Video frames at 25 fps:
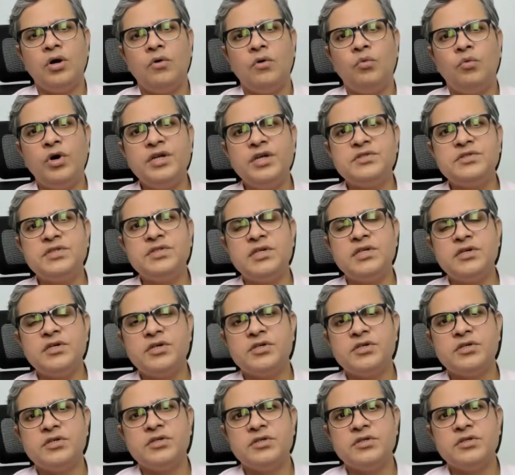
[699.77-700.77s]
What is
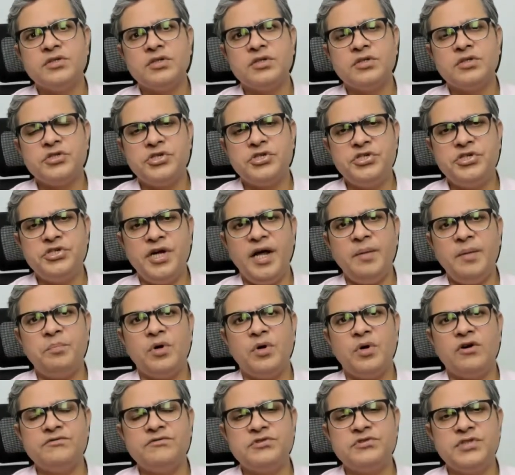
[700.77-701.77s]
the
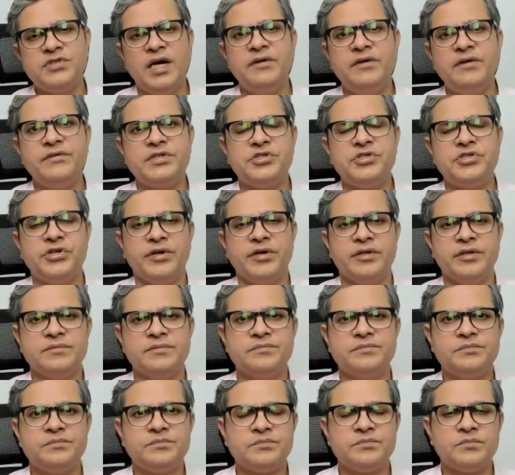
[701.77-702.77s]
shape of sandwich here?
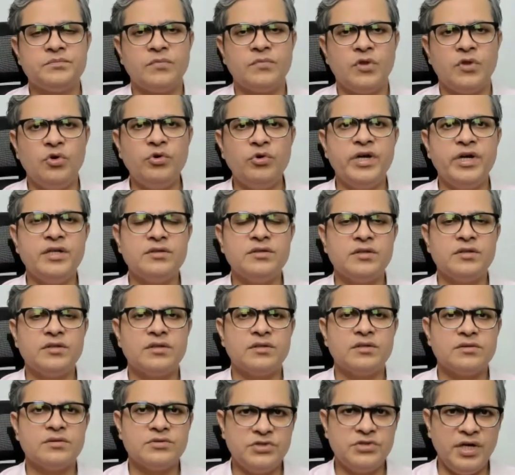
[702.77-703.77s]
You
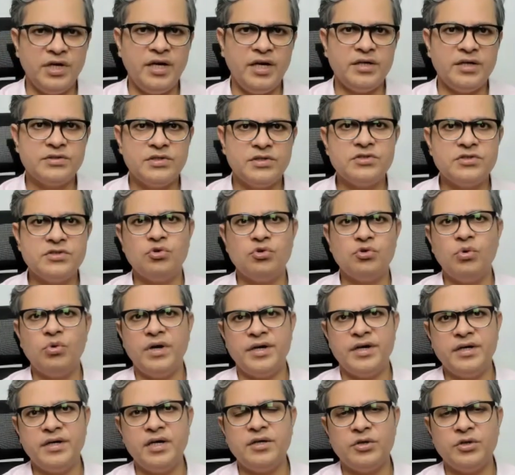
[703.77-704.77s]
can see, since you
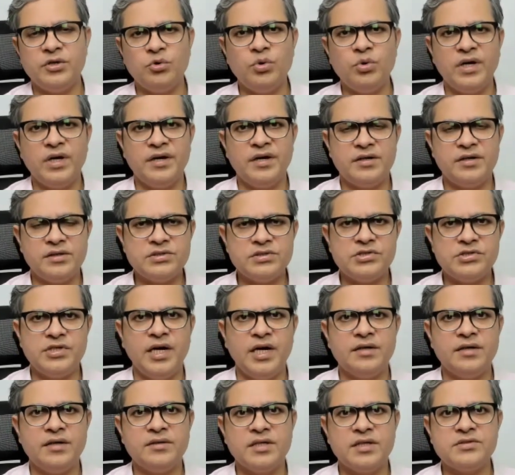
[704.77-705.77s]
are adult, you can
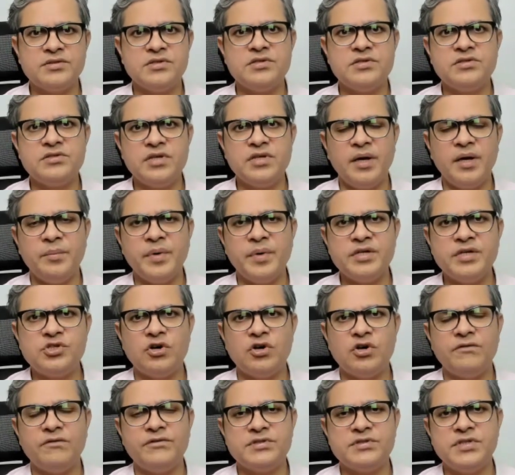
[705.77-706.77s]
understand that this is the image
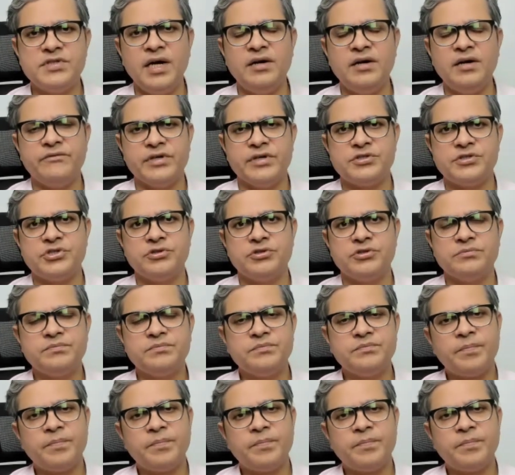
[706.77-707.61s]
of a sandwich.